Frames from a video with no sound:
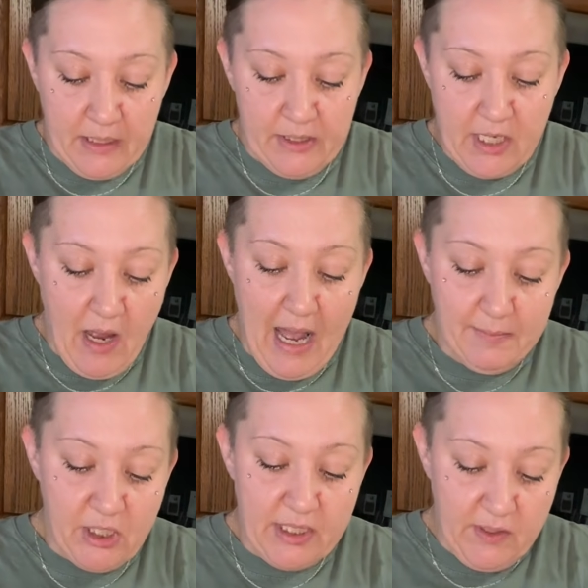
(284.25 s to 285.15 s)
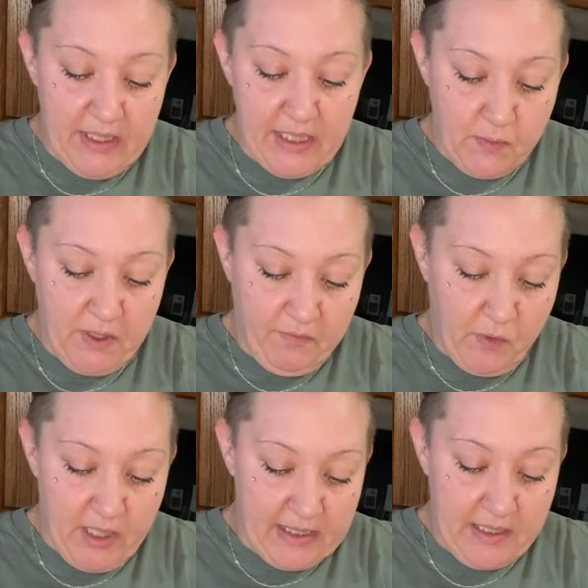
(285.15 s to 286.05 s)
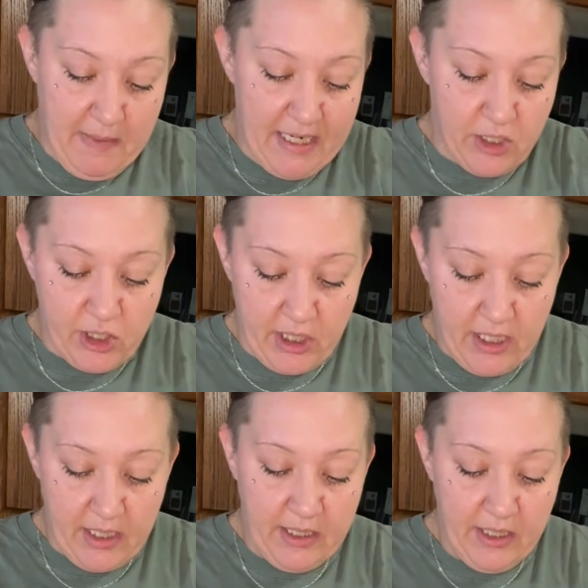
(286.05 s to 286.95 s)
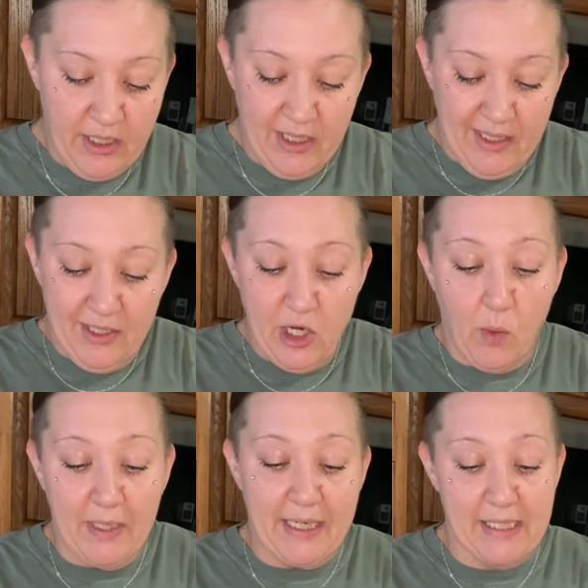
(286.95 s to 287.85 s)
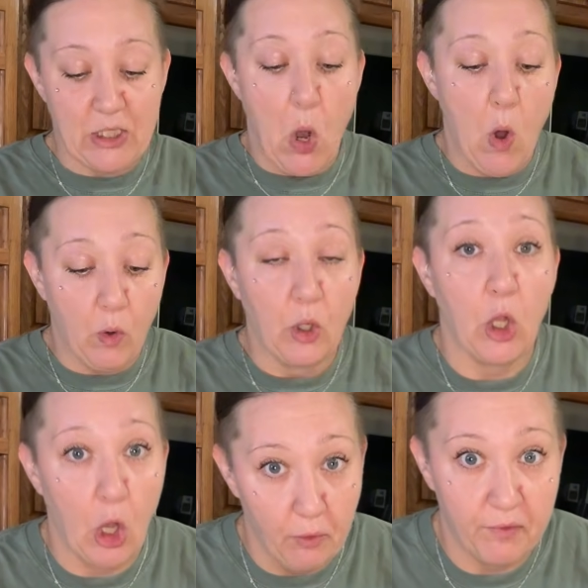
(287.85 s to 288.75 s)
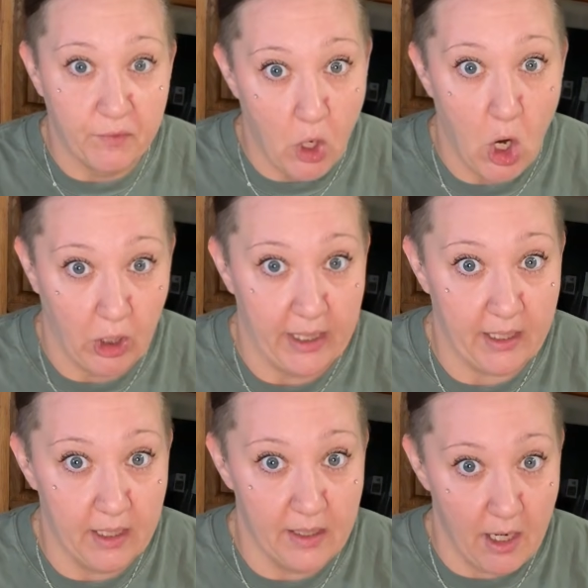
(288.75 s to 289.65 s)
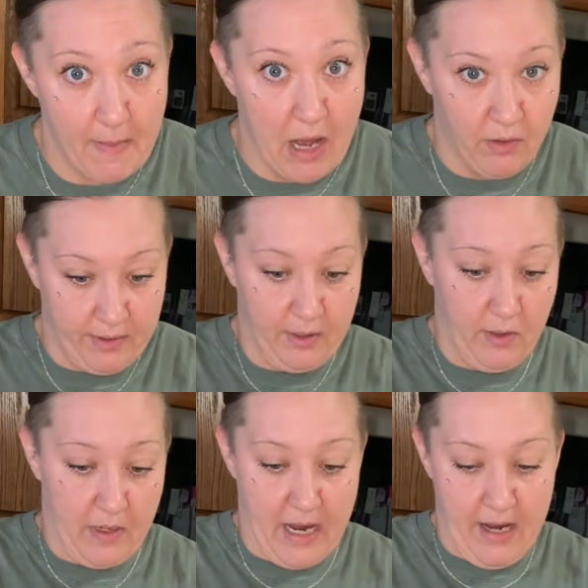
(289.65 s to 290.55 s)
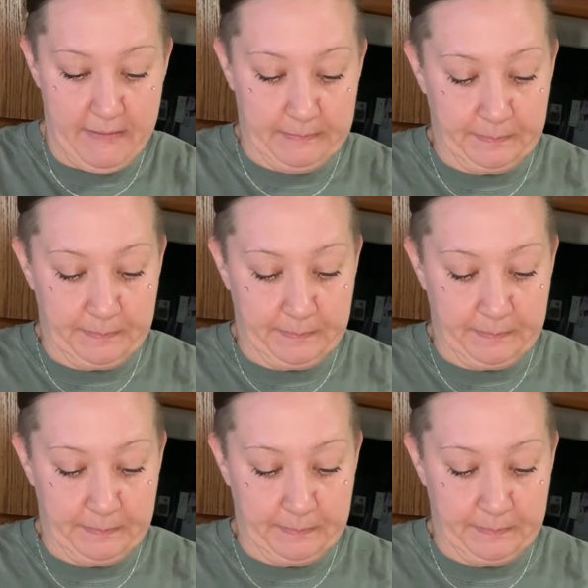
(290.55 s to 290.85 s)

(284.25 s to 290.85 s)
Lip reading: So I'm just doing this with a fork to make sure no one gets a whole clove of garlic in their mouth, okay?